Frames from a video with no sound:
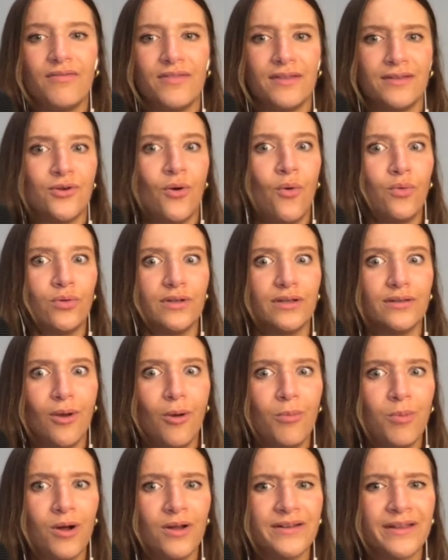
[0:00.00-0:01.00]
They totally
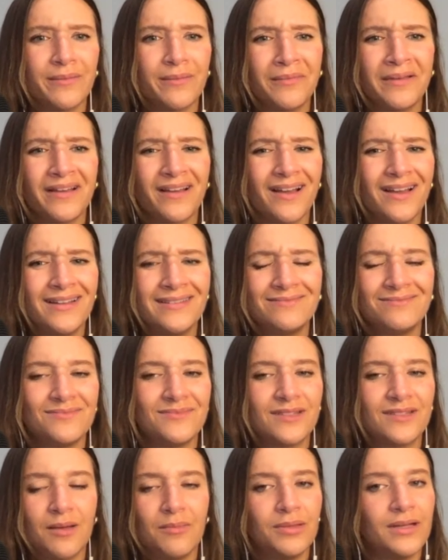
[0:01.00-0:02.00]
lowballed him. Like, I
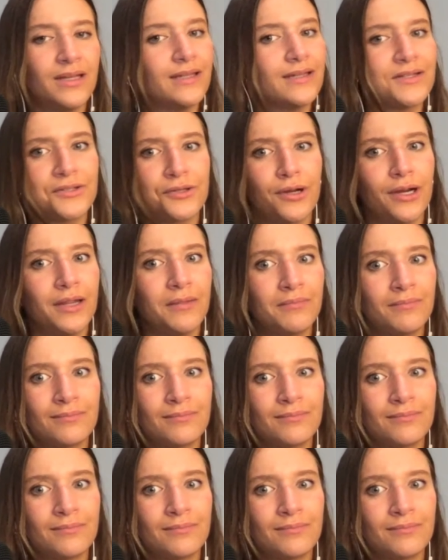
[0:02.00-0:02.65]
completely disagree.